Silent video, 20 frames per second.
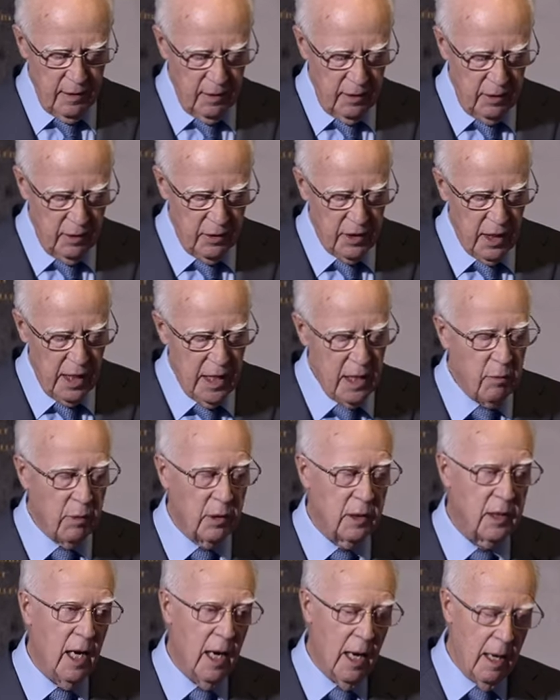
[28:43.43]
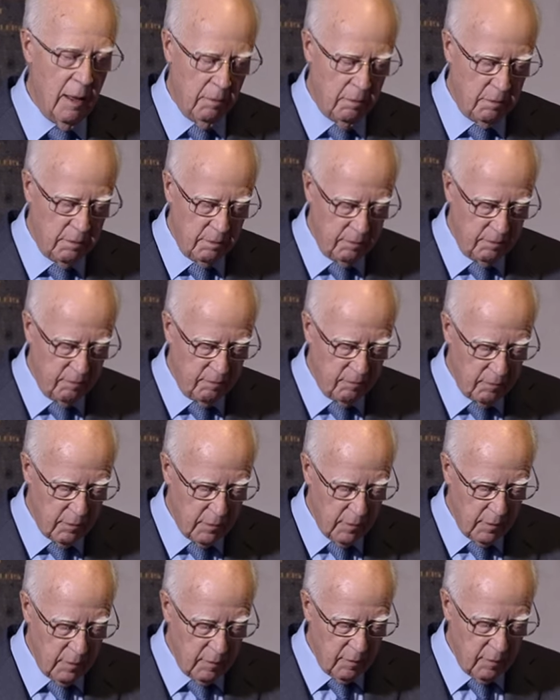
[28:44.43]
the day will come
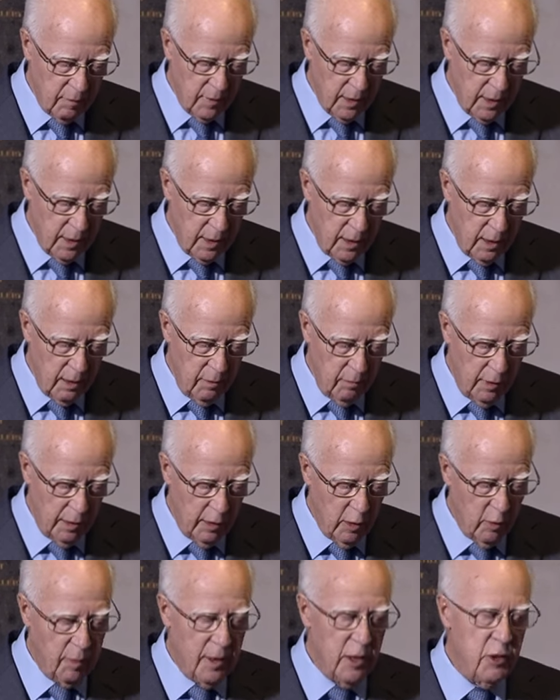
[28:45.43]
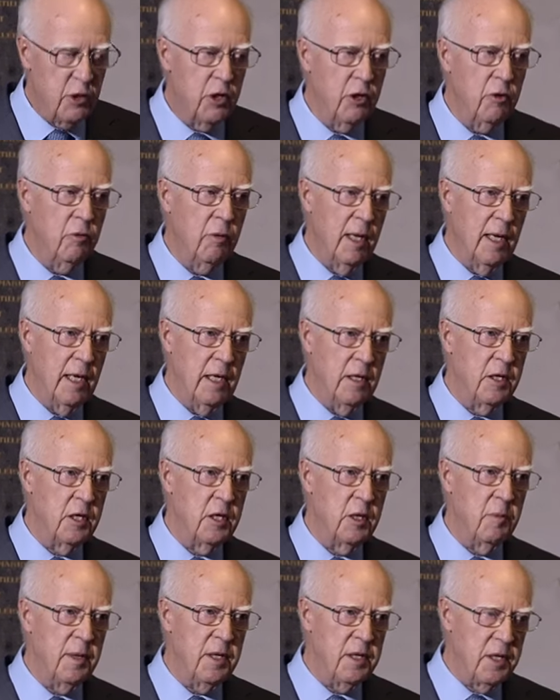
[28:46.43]
when it'll be too late
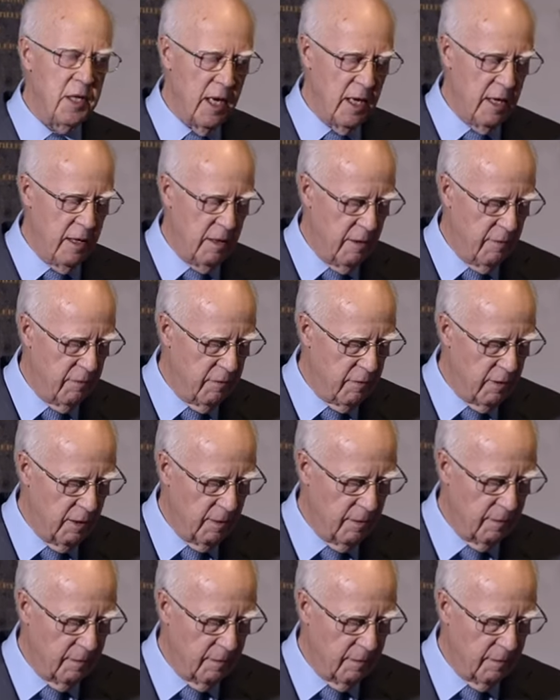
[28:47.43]
to be saved.